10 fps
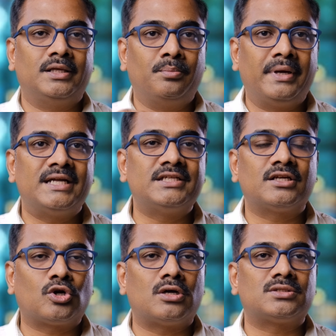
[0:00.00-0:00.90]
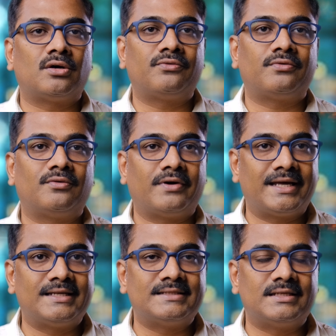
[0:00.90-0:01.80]
The major cause of
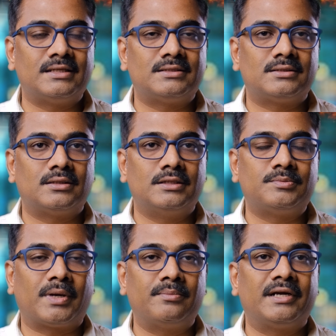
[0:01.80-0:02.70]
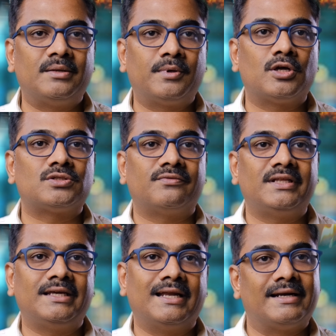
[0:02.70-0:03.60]
fire incidents is primarily because
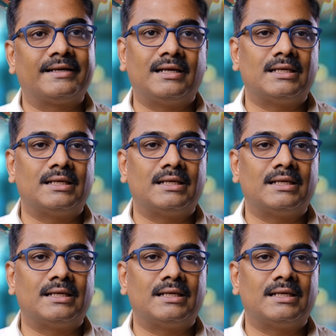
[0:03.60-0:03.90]
of the electrical